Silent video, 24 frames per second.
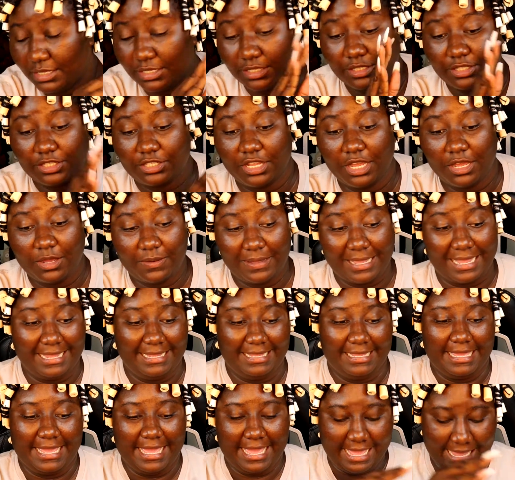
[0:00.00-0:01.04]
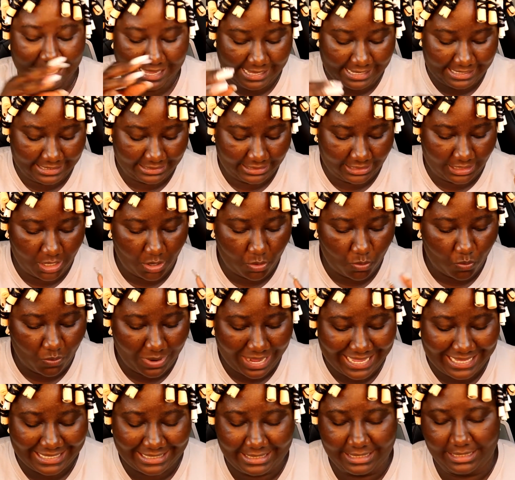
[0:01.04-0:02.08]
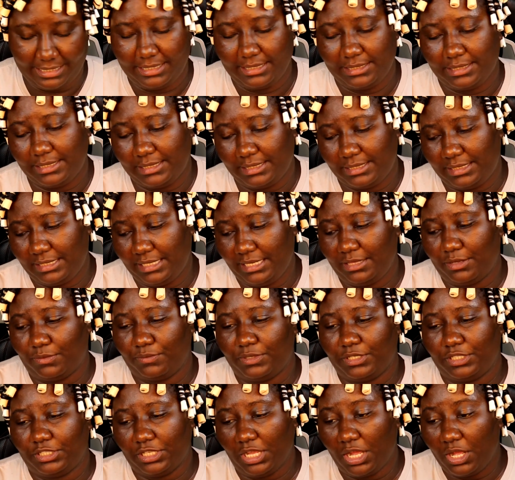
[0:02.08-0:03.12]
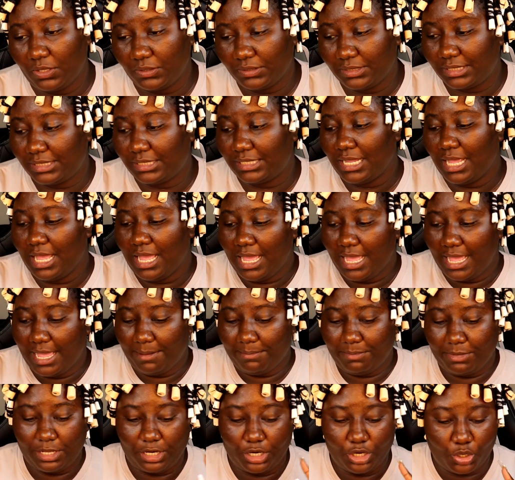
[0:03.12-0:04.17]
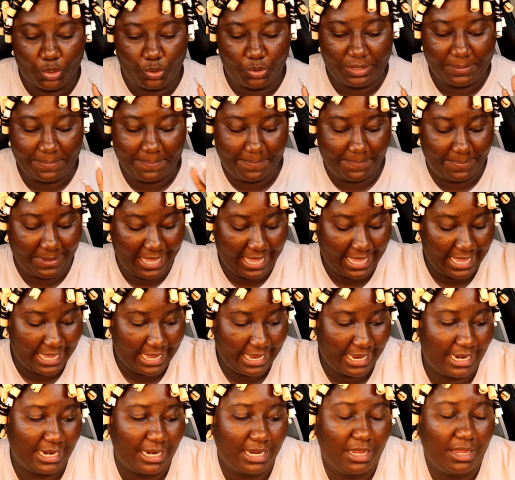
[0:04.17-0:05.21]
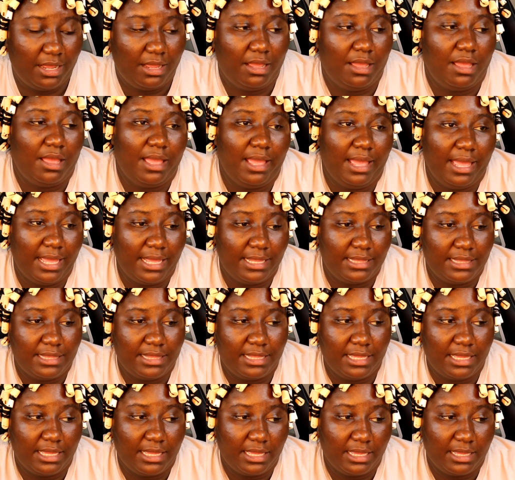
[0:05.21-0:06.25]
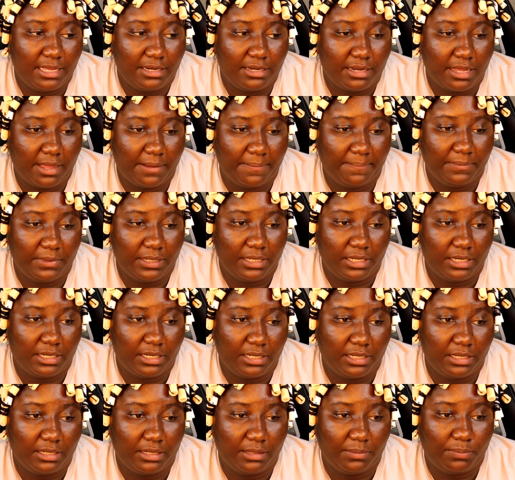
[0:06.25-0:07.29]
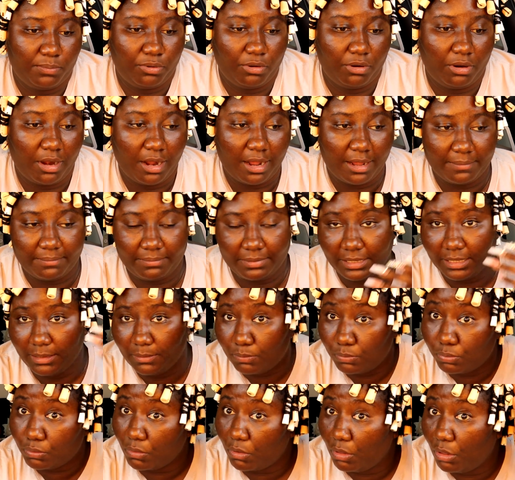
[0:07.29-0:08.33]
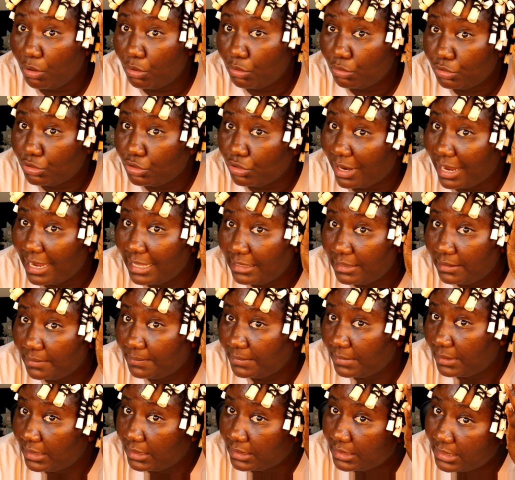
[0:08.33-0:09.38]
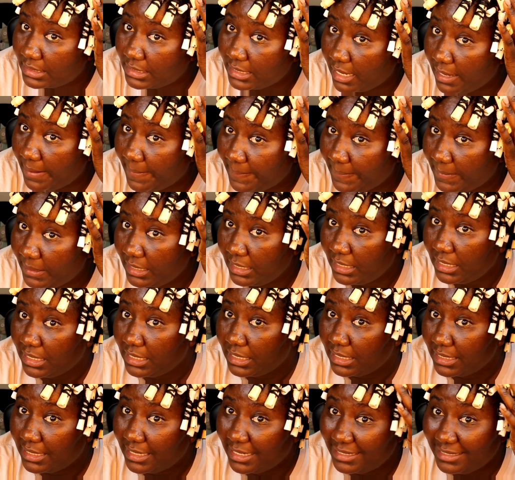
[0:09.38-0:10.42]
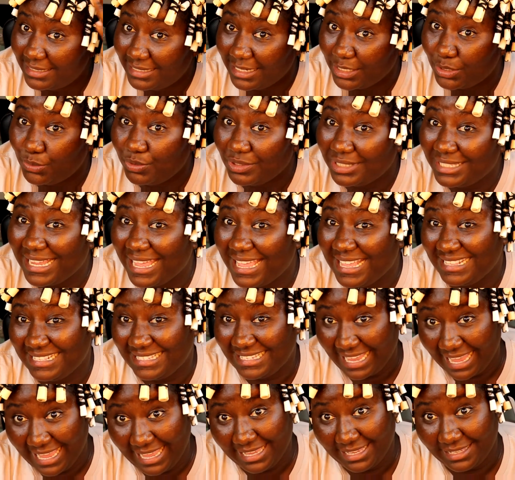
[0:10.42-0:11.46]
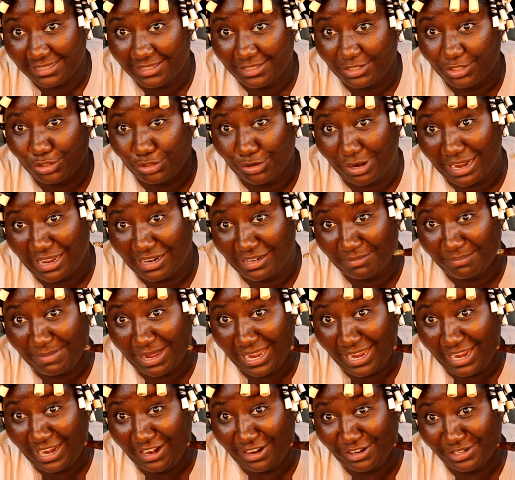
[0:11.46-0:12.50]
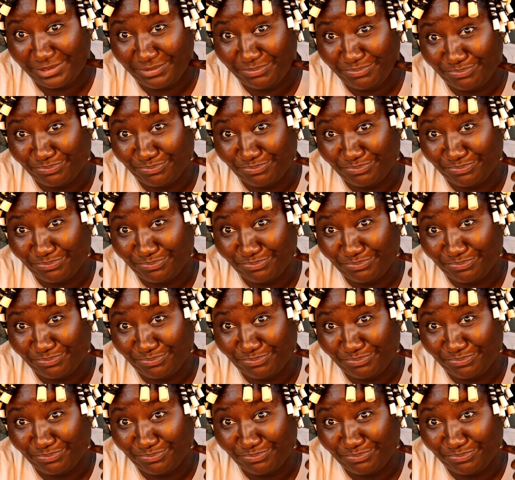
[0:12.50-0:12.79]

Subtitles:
So I can't wait to see the results. I'm gonna go to bed and then I'm gonna probably blow dry them some, because this would take days to dry out of my hair.